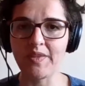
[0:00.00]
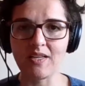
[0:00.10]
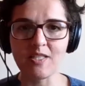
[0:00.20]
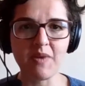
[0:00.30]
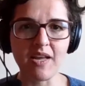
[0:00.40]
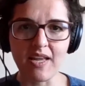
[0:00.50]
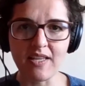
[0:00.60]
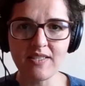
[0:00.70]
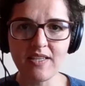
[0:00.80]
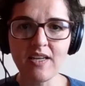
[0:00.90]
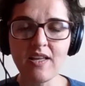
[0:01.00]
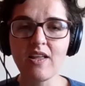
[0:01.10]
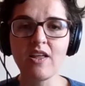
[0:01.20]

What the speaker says: did not guarantee